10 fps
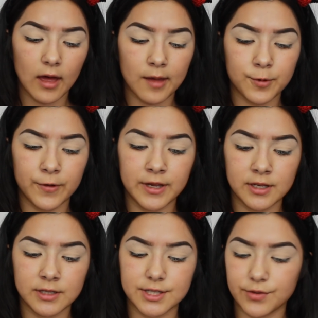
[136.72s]
I'm
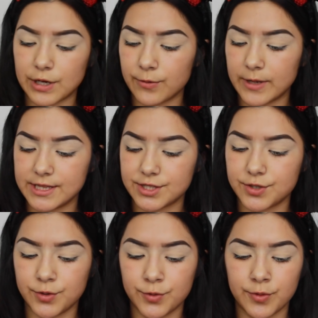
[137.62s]
going to go
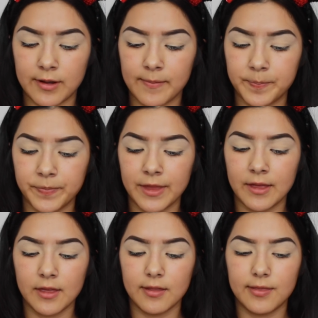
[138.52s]
into
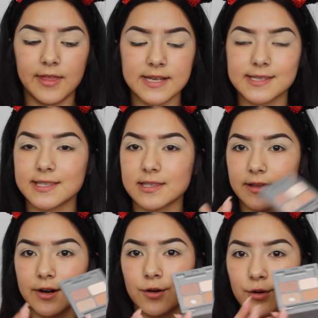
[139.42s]
this
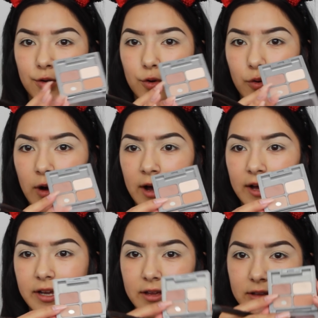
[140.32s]
little
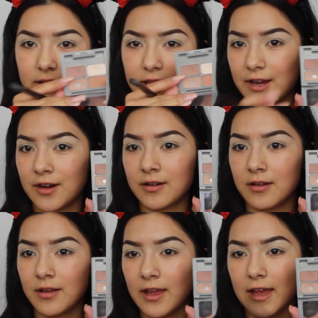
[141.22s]
quad here
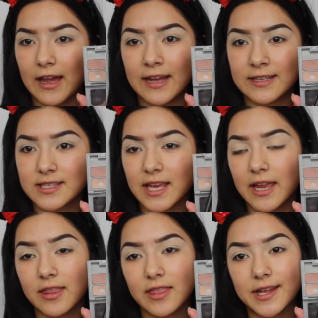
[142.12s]
and
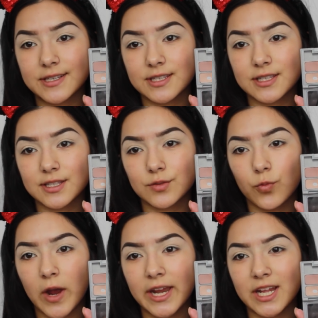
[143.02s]
take this
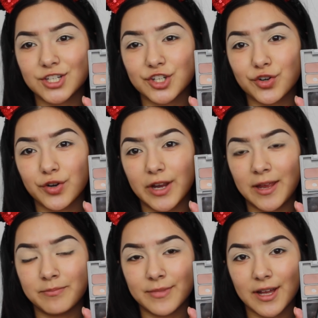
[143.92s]
whitish
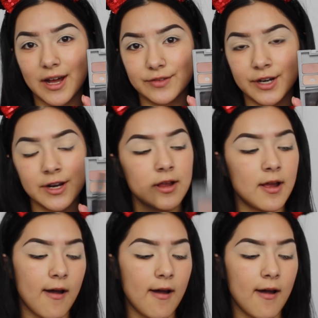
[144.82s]
cream color.